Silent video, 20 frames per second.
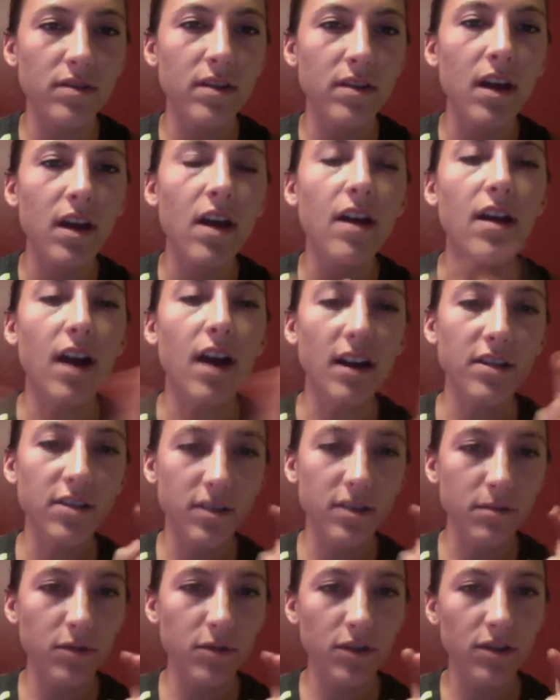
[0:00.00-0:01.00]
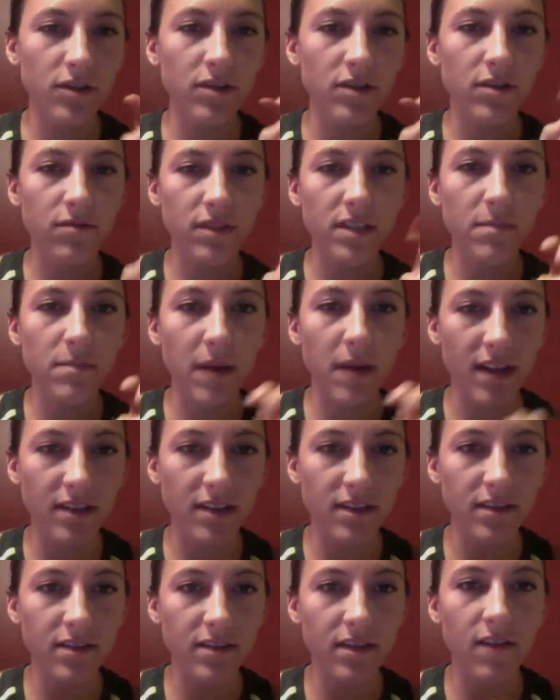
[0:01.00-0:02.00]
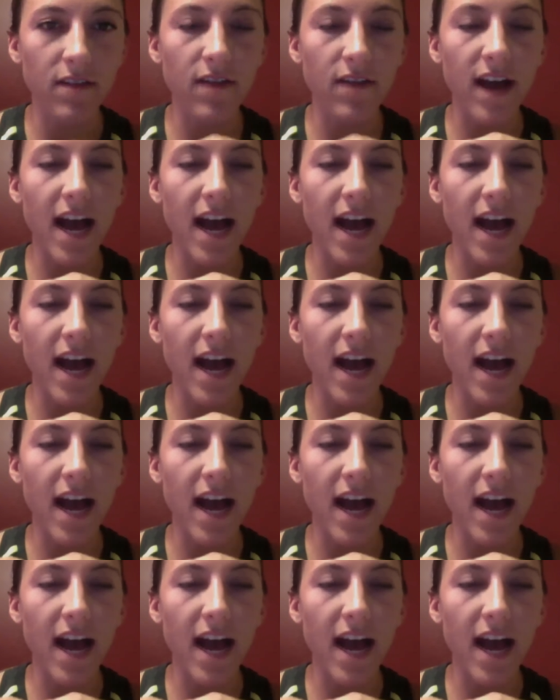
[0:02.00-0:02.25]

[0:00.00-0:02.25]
customers, the responses of,